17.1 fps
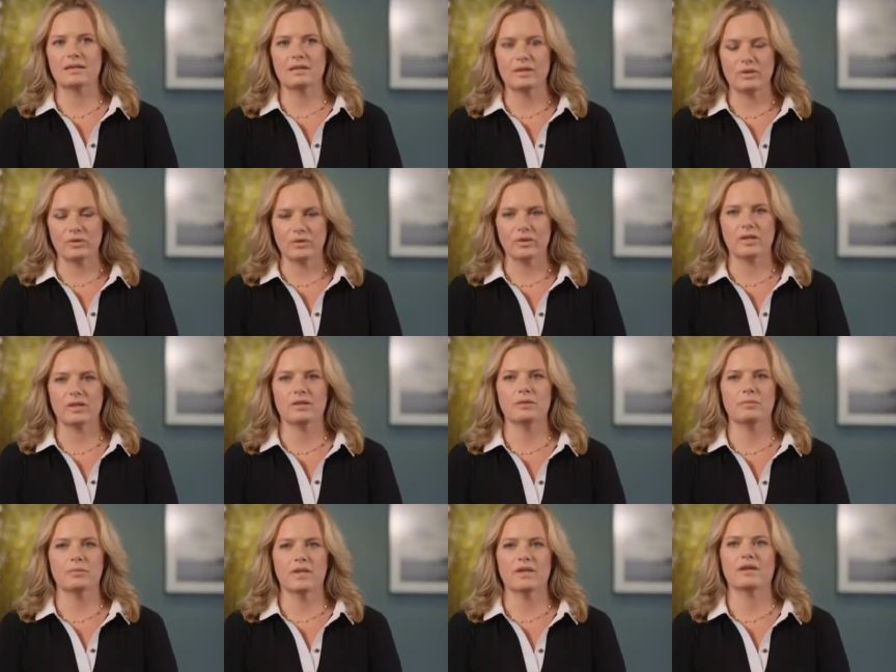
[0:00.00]
Literally
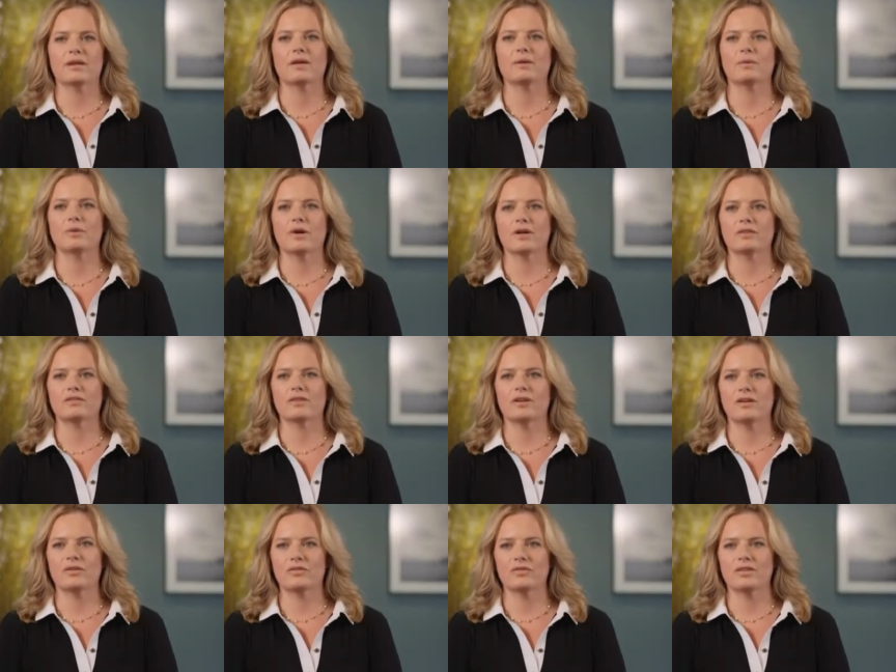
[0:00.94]
the minute I walked
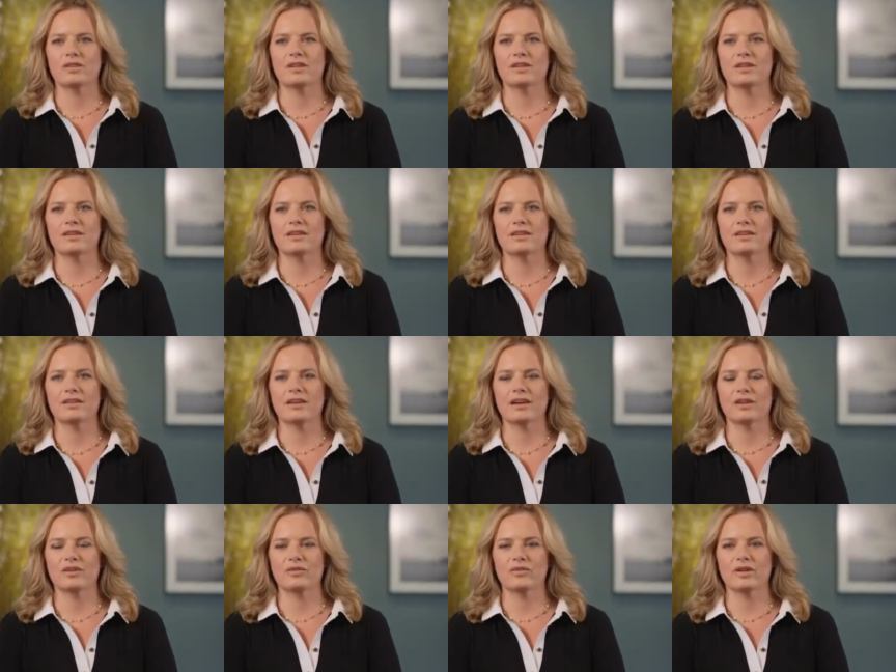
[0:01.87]
off the
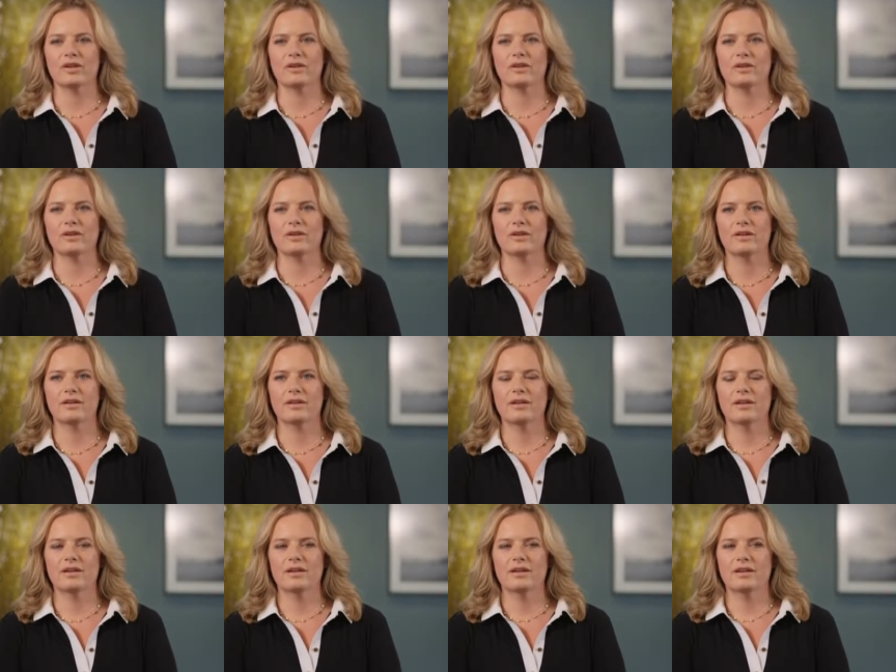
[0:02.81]
elevator,
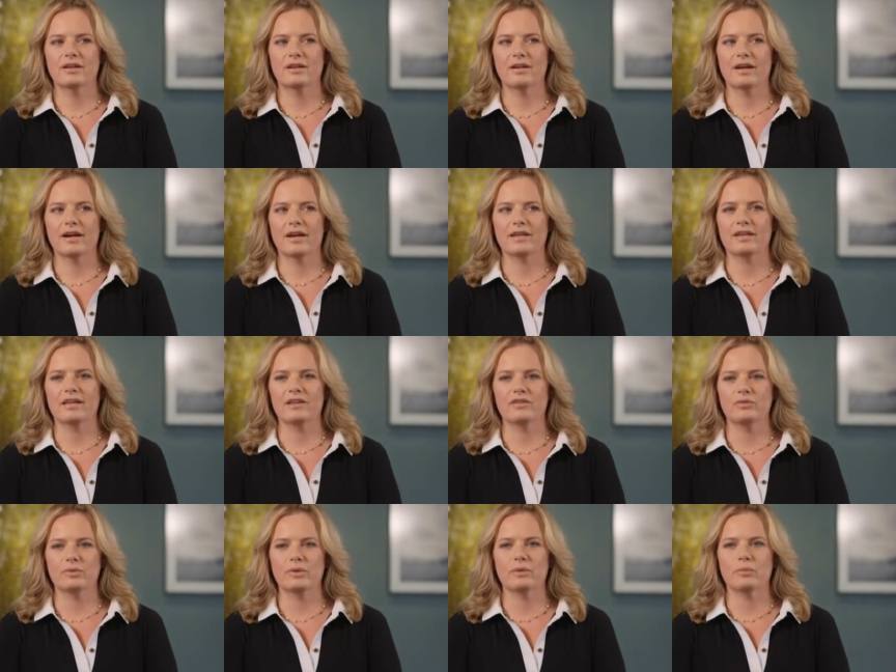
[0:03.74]
I
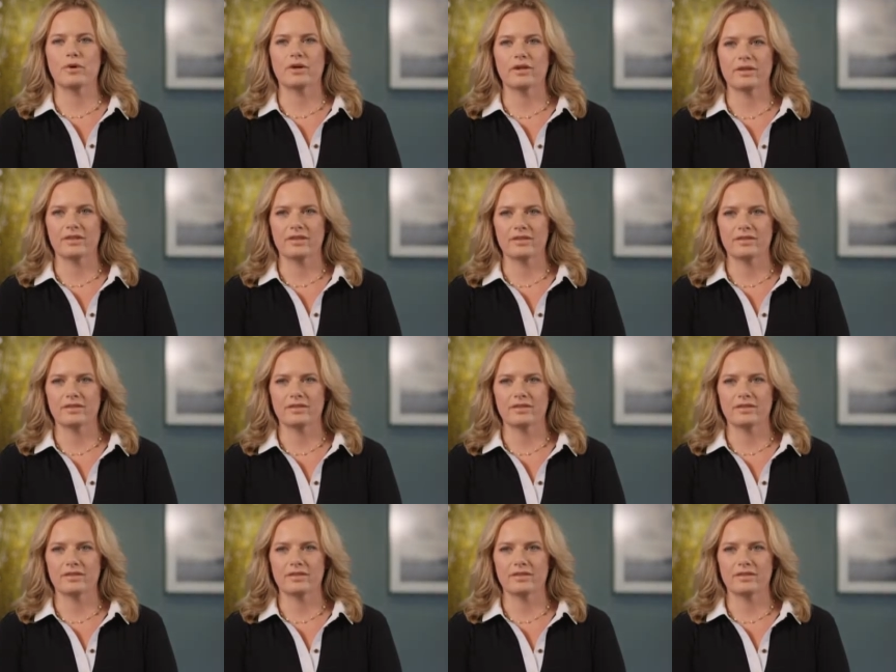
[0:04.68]
needed to be a part of